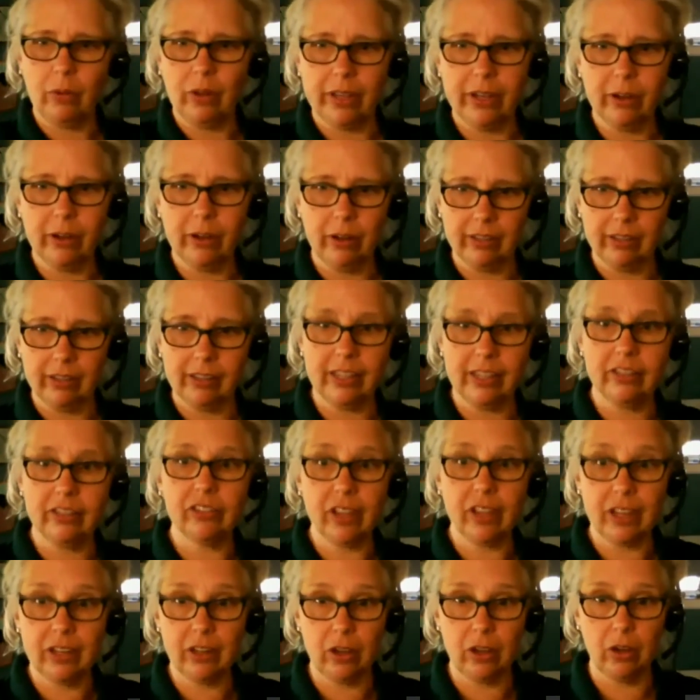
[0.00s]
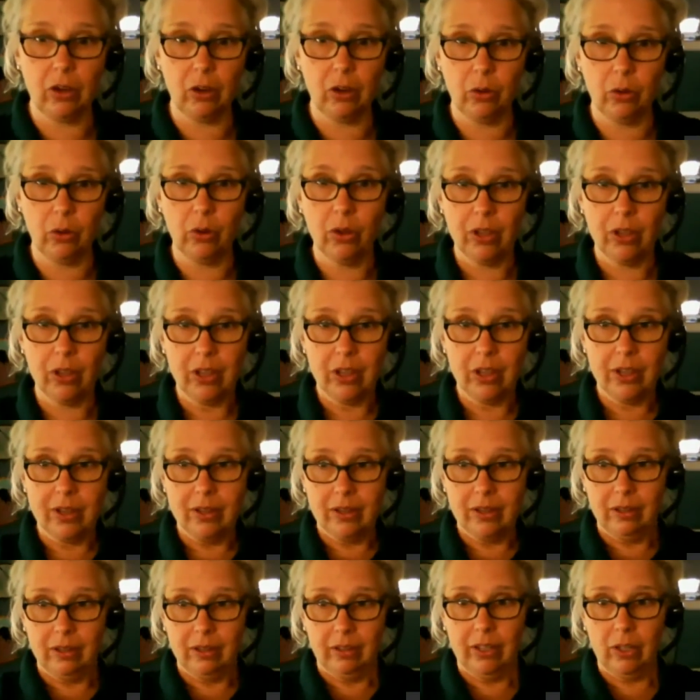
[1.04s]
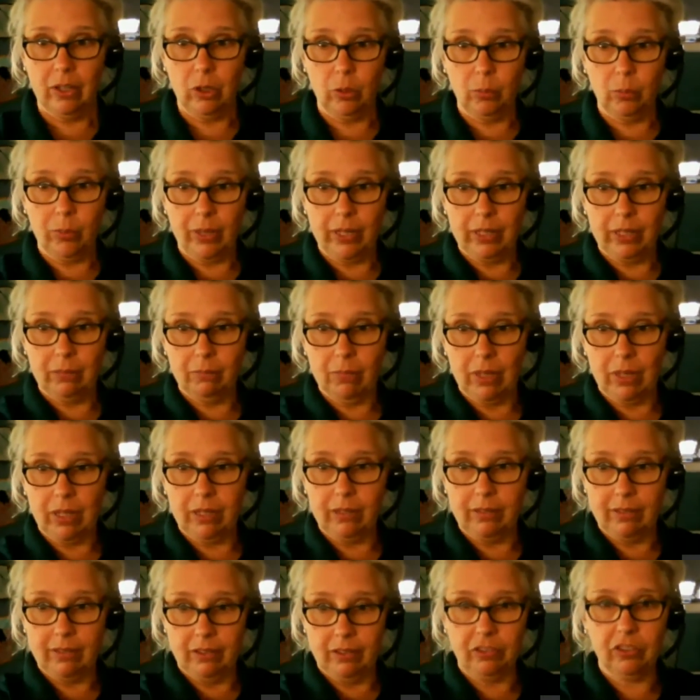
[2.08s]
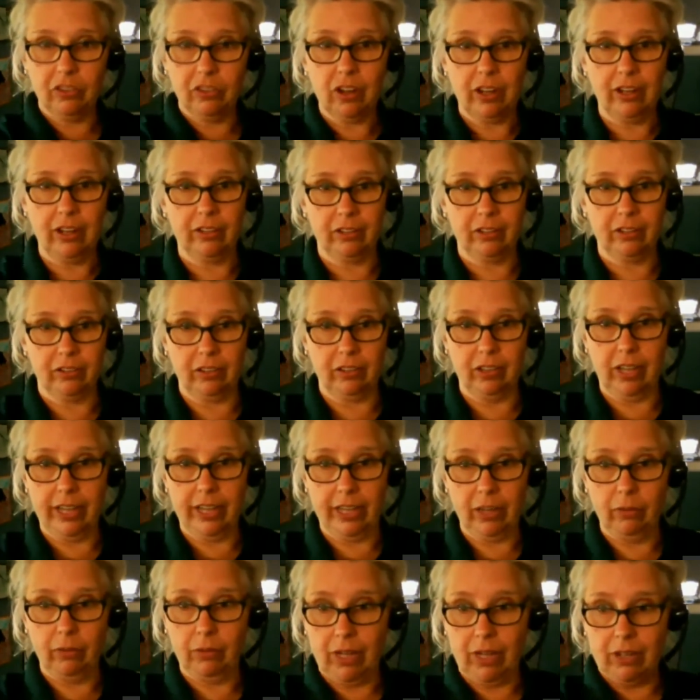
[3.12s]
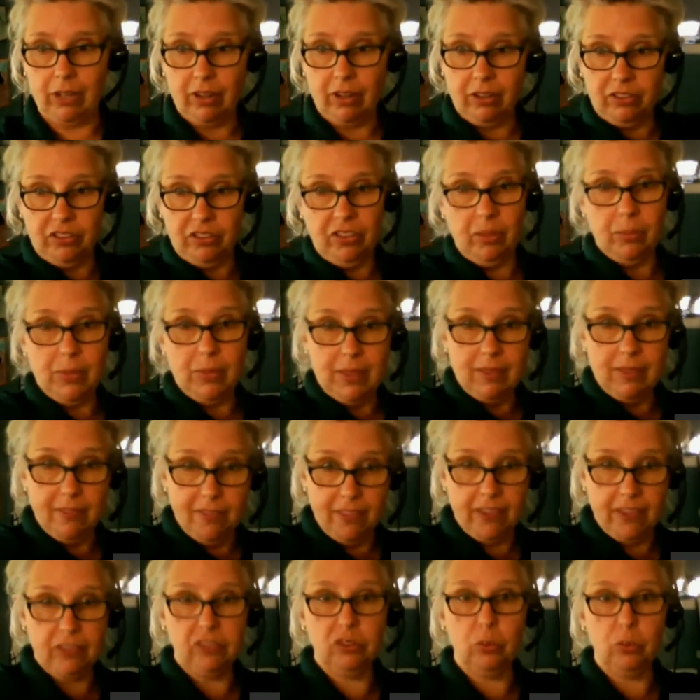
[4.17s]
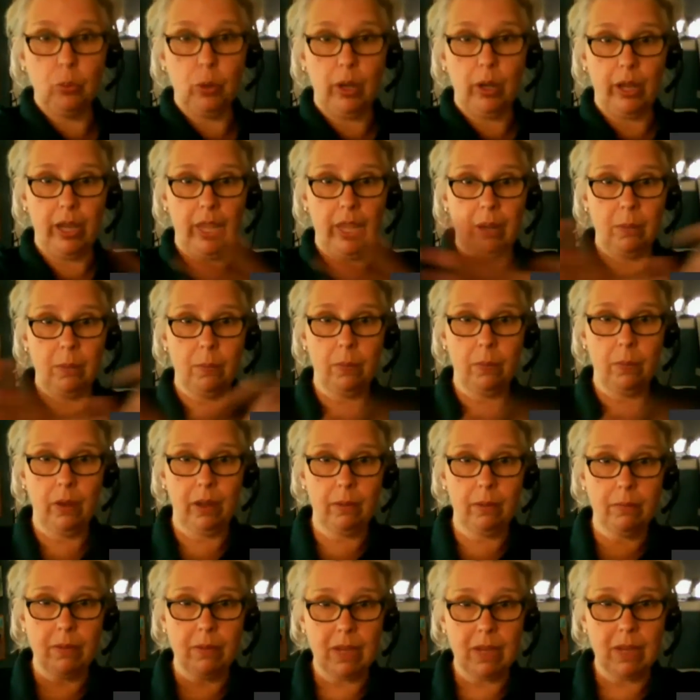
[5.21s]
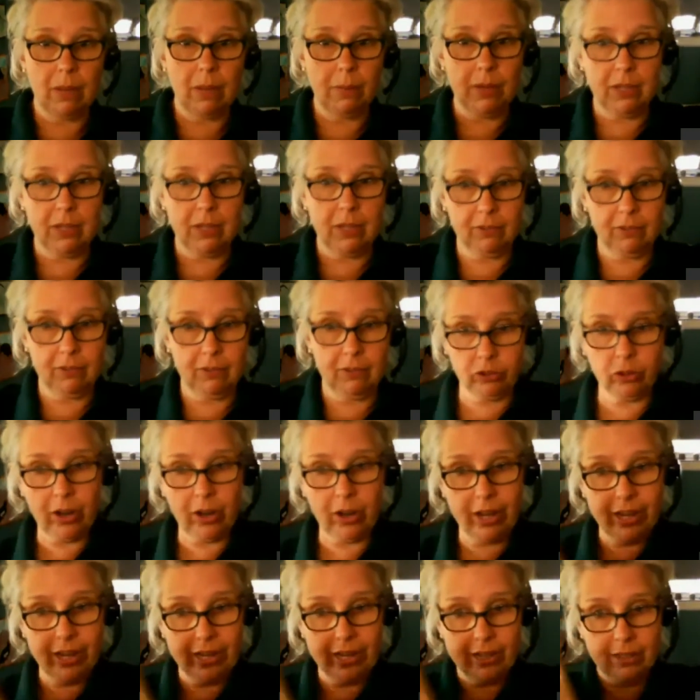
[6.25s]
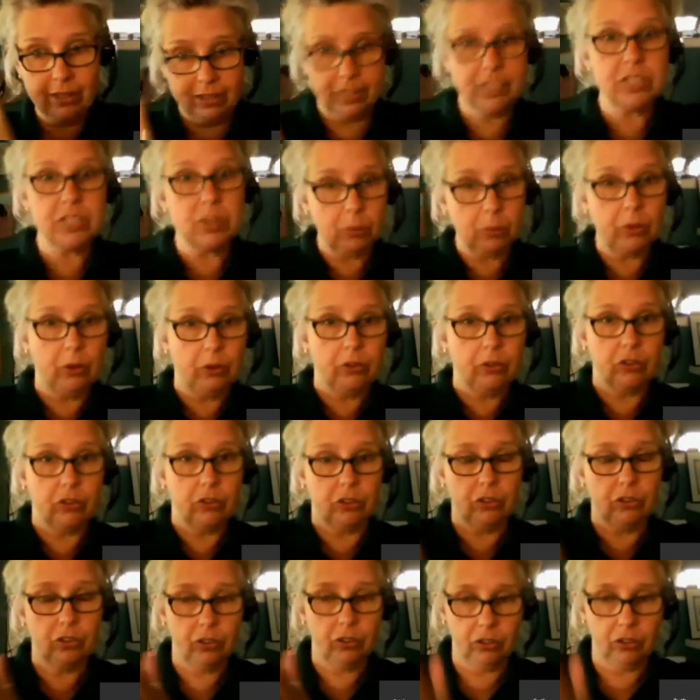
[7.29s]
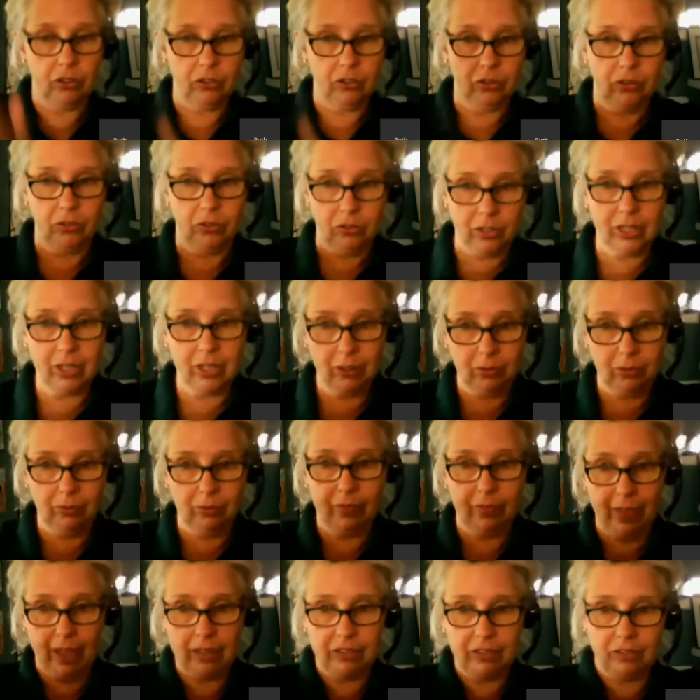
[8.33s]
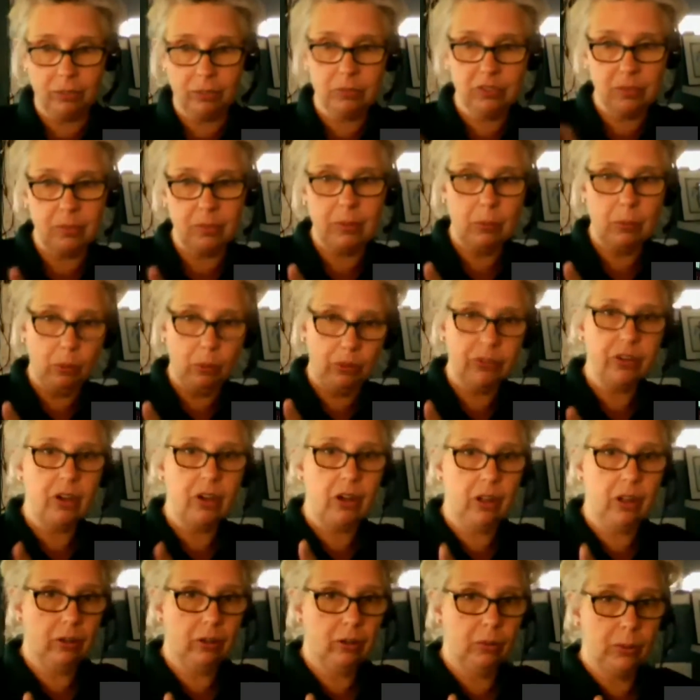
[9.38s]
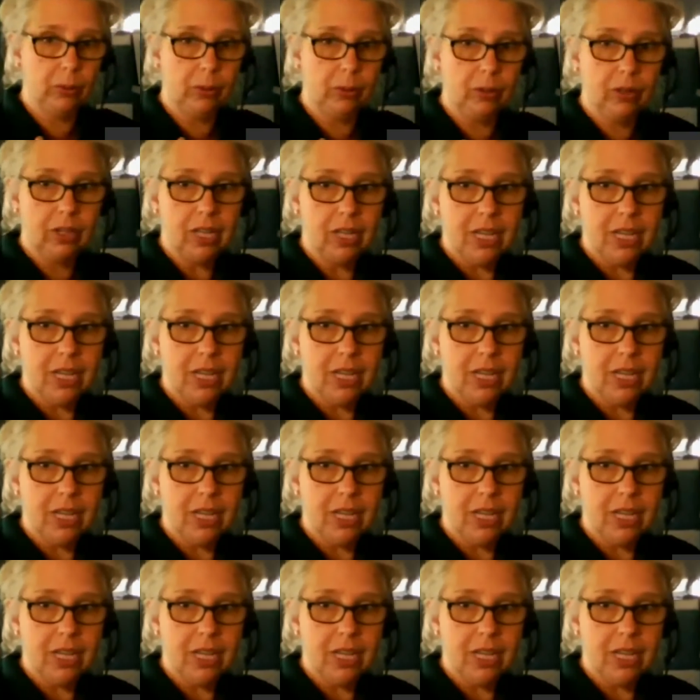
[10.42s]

here, at least I know, this child doesn't like it when I touch them in this way, but maybe if I try this approach, that seems to be more tolerable.